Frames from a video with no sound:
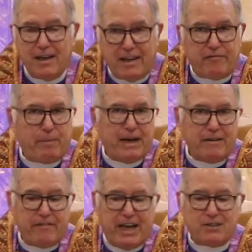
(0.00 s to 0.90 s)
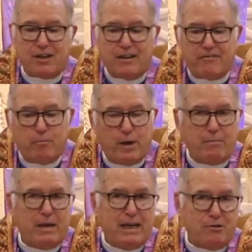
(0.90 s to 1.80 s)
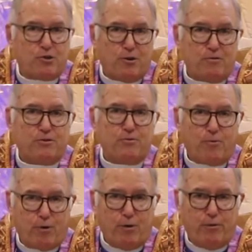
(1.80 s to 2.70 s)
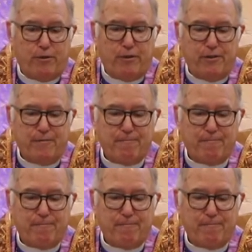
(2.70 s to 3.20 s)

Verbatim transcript: if by evangelism we mean church growth.